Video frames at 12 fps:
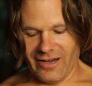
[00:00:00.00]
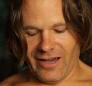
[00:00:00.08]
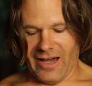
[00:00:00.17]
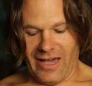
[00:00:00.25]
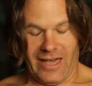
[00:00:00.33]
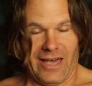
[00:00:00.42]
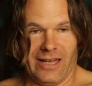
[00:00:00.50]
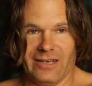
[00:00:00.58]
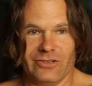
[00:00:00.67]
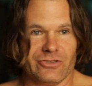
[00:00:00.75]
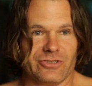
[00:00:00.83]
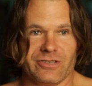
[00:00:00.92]
it
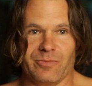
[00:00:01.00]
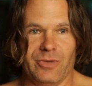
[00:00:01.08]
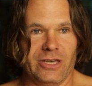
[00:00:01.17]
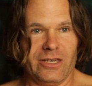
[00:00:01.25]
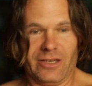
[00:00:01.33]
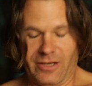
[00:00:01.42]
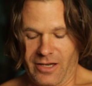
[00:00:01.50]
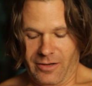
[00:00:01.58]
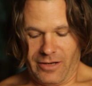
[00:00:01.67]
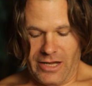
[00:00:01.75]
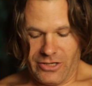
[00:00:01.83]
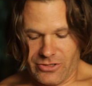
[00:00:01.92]
was just me and
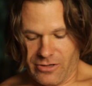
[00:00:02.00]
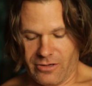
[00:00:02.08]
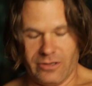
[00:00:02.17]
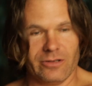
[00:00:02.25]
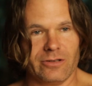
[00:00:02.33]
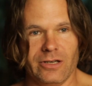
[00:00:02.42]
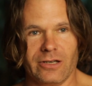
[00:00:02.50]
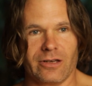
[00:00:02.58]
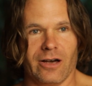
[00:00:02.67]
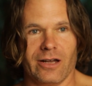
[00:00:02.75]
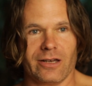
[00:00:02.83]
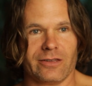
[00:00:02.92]
nature and
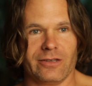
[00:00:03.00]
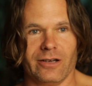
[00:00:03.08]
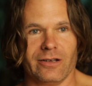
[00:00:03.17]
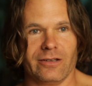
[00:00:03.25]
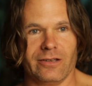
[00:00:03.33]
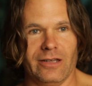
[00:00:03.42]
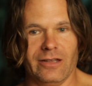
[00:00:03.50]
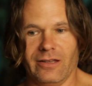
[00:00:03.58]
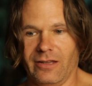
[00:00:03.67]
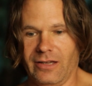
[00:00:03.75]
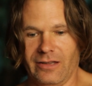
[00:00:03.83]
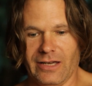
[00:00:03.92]
God out there,
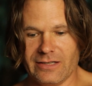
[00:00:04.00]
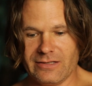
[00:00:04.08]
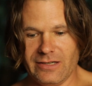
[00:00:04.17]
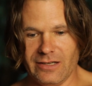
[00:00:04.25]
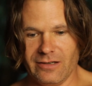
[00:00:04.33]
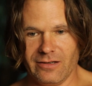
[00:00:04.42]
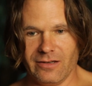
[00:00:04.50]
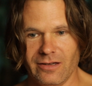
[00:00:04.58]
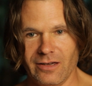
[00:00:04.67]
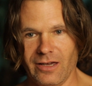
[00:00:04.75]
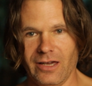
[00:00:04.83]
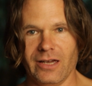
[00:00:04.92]
and that's it.
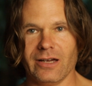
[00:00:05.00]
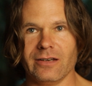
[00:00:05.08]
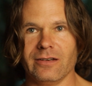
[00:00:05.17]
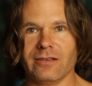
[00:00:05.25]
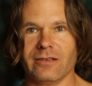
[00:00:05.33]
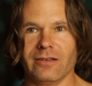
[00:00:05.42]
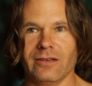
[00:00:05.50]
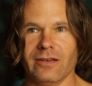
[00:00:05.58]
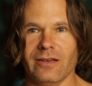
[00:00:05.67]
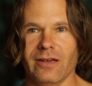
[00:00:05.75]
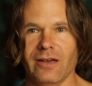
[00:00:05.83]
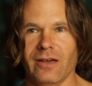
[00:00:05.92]
And
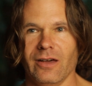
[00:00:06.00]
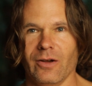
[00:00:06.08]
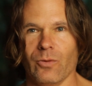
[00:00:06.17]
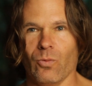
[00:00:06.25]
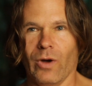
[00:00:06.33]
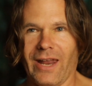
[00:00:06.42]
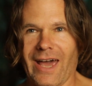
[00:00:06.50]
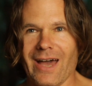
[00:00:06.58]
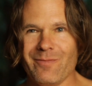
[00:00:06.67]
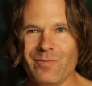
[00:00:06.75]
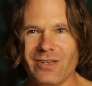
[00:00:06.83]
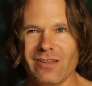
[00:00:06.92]
what
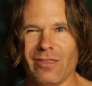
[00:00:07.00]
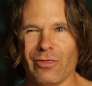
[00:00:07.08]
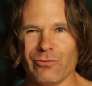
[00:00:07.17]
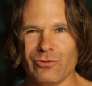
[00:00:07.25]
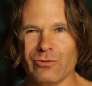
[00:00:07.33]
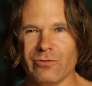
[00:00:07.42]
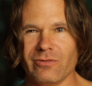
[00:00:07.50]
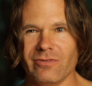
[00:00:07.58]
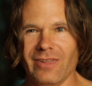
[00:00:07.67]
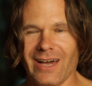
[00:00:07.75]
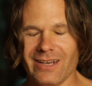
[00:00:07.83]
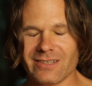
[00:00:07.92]
happened through
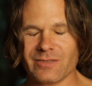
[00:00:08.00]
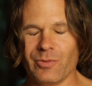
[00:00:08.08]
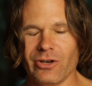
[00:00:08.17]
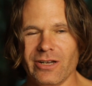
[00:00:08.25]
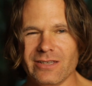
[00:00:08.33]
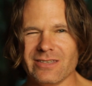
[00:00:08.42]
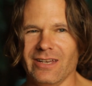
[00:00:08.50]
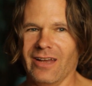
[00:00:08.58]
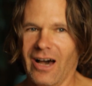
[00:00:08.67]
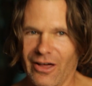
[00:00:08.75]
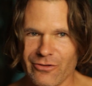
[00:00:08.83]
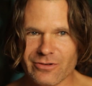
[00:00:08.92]
that experience and
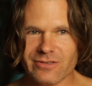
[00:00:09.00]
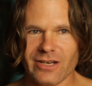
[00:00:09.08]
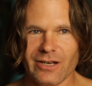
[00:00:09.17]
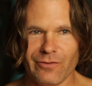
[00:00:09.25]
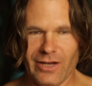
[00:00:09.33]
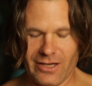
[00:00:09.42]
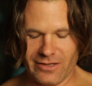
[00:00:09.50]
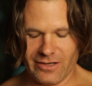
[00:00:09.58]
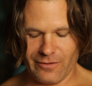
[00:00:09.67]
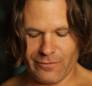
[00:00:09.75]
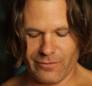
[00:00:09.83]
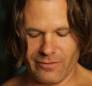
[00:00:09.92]
others that I've had
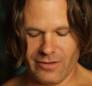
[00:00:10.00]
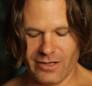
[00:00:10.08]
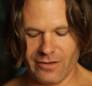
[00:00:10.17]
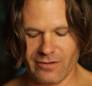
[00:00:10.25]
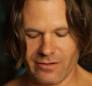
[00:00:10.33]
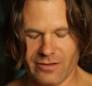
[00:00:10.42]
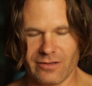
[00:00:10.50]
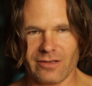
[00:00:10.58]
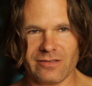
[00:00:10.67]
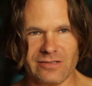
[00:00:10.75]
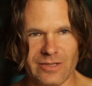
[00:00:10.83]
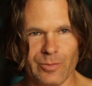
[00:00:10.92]
that are
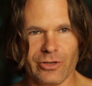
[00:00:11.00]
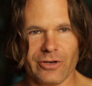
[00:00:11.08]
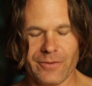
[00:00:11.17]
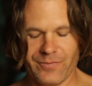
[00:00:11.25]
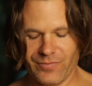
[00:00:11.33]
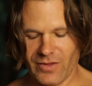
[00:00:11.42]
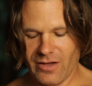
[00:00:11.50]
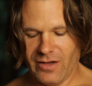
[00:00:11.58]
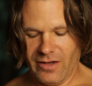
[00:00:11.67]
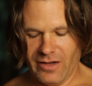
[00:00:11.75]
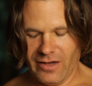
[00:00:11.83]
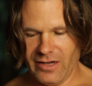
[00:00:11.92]
similar
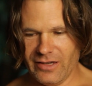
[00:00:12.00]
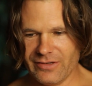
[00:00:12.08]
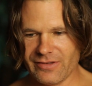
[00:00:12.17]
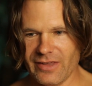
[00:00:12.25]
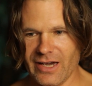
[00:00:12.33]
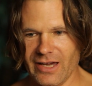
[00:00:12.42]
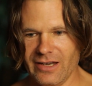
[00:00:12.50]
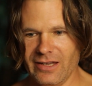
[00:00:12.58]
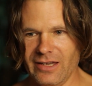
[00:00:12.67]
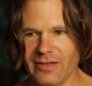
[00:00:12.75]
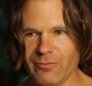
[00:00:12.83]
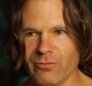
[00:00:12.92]
is that it